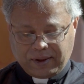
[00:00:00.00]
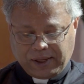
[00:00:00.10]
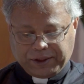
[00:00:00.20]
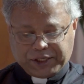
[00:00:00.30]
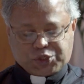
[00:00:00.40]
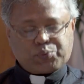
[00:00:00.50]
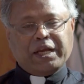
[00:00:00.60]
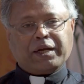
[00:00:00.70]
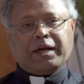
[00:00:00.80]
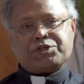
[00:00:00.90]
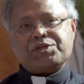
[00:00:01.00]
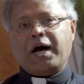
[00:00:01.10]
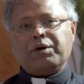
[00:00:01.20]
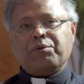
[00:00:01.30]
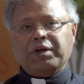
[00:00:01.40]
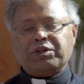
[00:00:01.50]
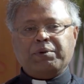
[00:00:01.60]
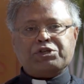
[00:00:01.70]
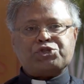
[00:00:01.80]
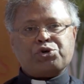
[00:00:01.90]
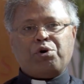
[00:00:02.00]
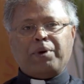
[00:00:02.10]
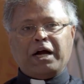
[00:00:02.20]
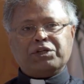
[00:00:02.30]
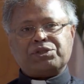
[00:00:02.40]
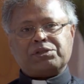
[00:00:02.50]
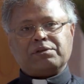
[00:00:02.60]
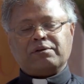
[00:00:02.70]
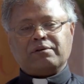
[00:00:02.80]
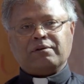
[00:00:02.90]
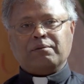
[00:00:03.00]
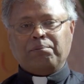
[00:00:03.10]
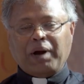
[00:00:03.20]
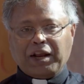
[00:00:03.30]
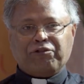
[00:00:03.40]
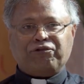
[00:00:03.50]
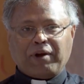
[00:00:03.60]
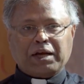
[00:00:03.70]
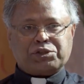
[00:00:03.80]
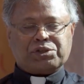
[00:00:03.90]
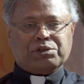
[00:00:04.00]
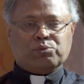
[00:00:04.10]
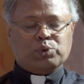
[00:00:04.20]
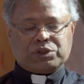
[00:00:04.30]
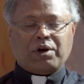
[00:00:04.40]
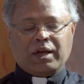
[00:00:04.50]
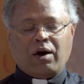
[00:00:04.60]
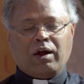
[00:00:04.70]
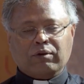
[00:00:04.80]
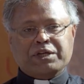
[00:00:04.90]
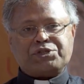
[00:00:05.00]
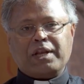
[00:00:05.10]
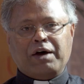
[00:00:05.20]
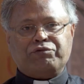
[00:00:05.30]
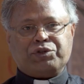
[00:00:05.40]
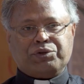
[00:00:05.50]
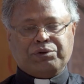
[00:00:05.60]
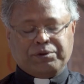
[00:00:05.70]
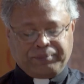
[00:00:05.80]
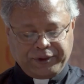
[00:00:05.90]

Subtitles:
And this week it's not going to be so much my reflection, which I always love to do.